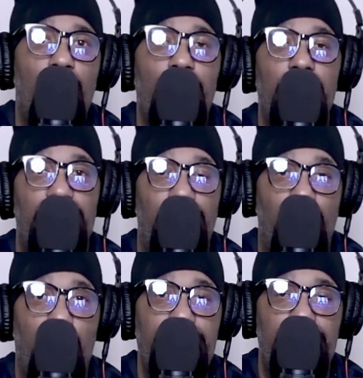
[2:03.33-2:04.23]
a
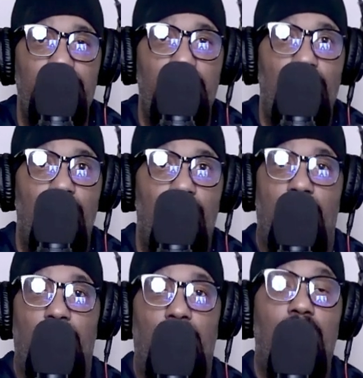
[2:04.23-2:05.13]
divorce or a
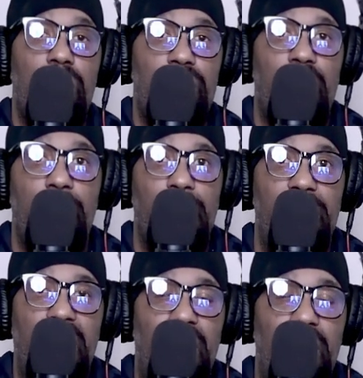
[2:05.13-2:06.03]
long term
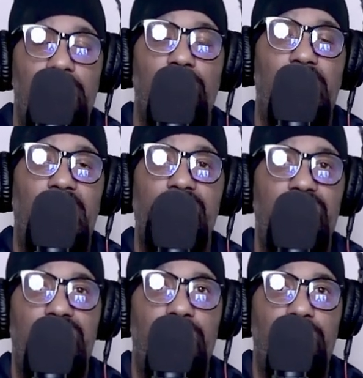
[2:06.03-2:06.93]
committed
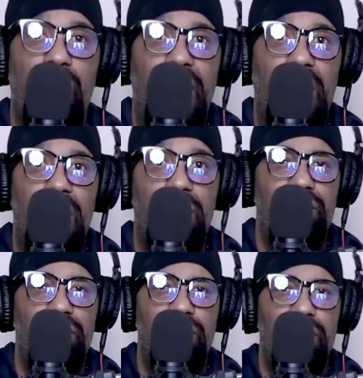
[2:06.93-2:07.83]
relationship breakup,
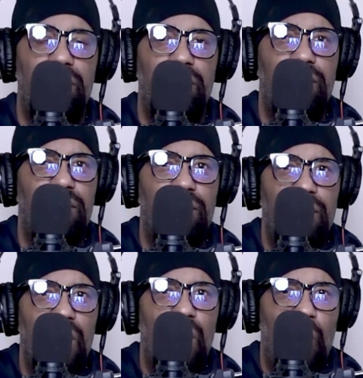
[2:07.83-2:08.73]

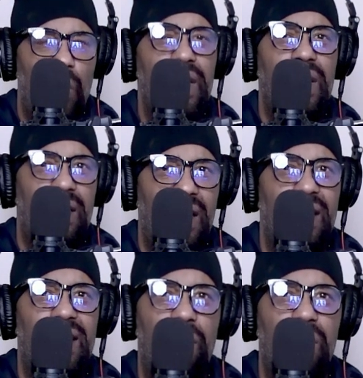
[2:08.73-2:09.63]
wouldn't you think they
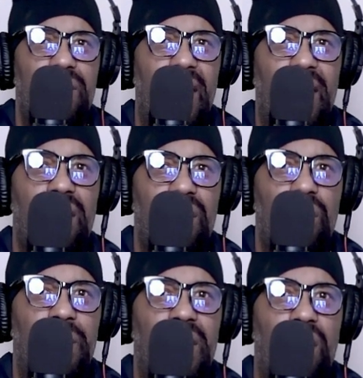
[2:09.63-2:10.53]
would take a little bit
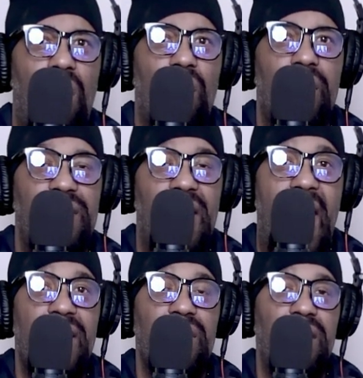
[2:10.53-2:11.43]
longer to
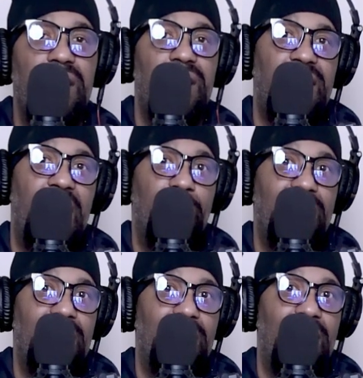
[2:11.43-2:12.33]
actually step into
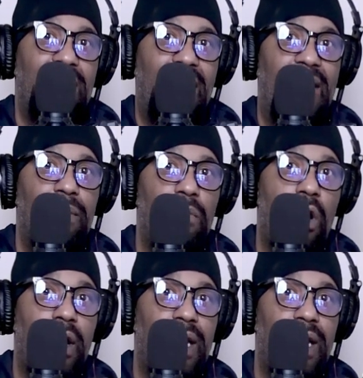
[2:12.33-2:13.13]
the dating market?